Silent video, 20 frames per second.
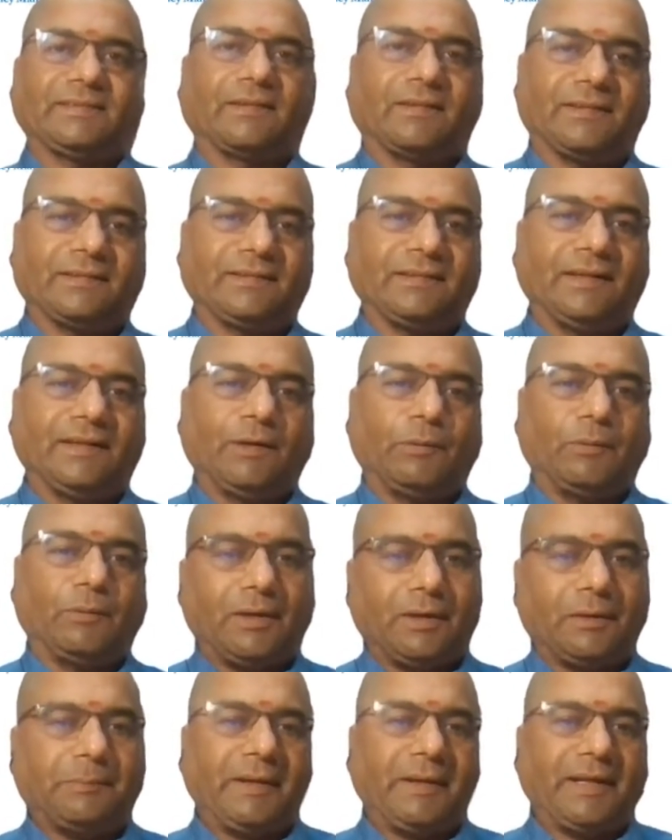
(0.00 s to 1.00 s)
Ross, would
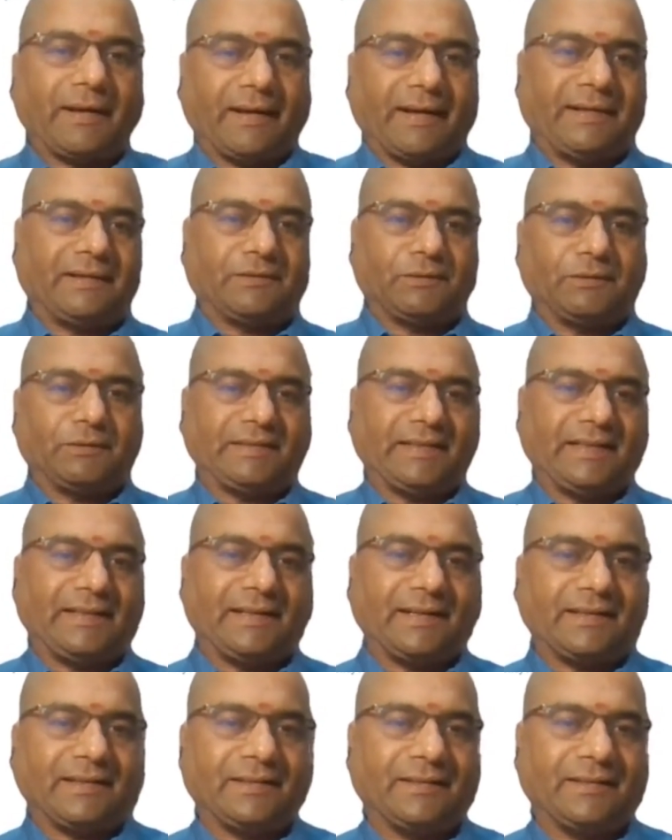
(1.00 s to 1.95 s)
it be right to say that?